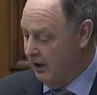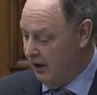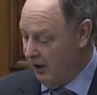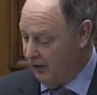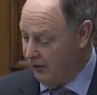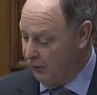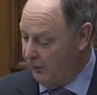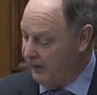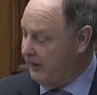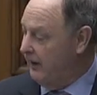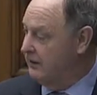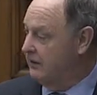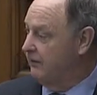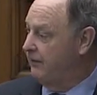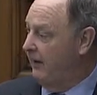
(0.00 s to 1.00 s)
on the
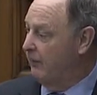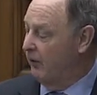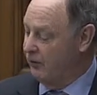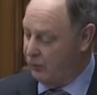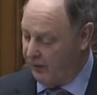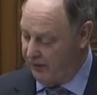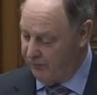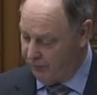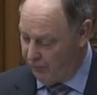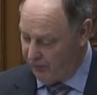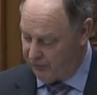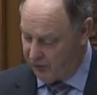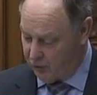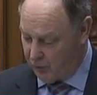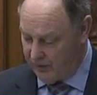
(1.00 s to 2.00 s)
weekends of February
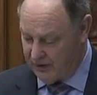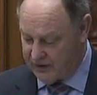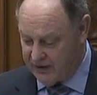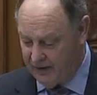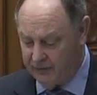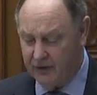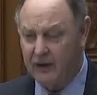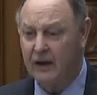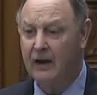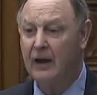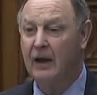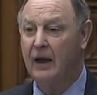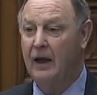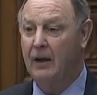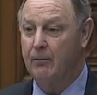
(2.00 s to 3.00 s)
24th to 27th
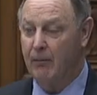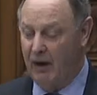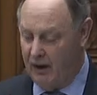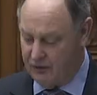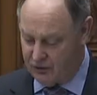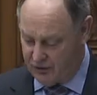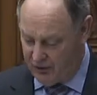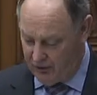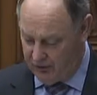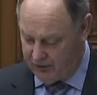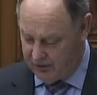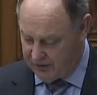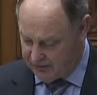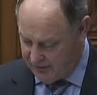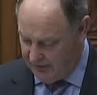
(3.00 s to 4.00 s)
and March 3rd
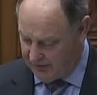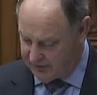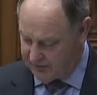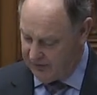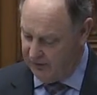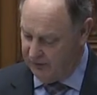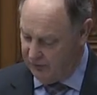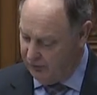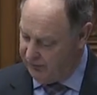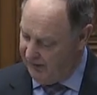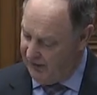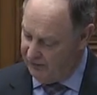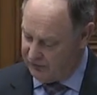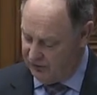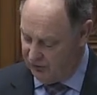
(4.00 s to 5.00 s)
to 6th,
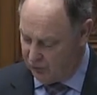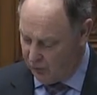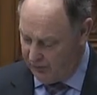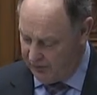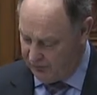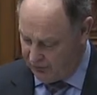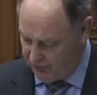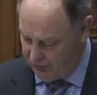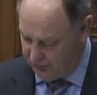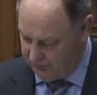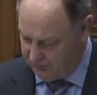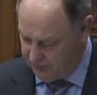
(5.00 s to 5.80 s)
2022.